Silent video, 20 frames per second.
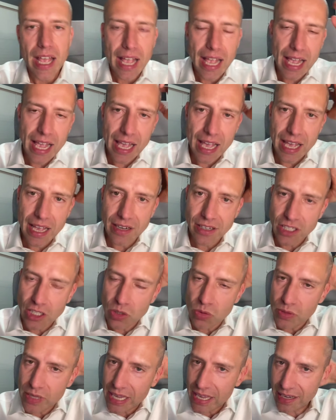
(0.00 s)
and
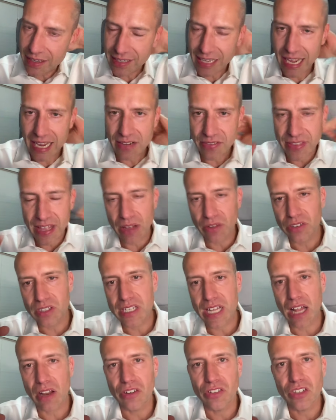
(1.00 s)
you get
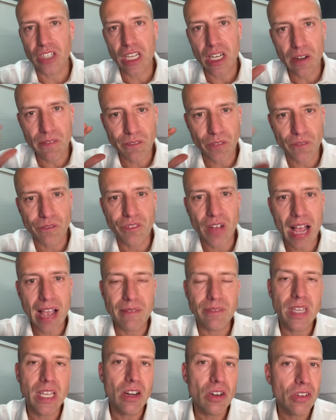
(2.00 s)
$8,000 a year for
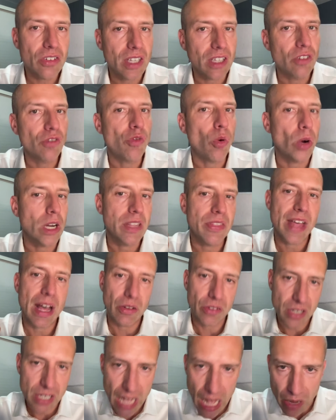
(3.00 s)
5 years. That's
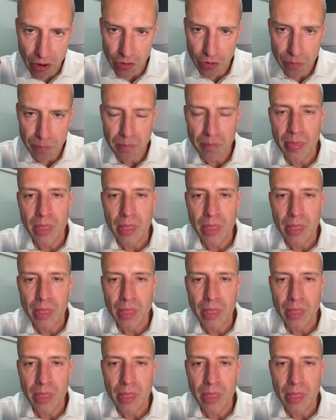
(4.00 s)
$40,000.